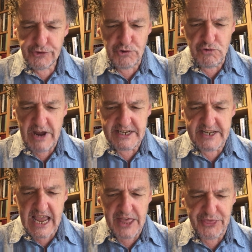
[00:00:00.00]
Through
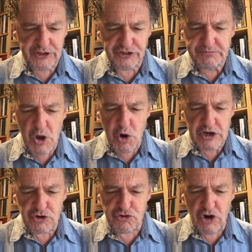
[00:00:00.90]
red death and
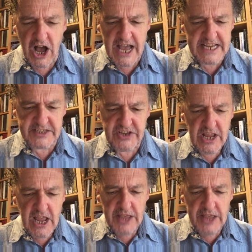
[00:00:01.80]
smoke and cries,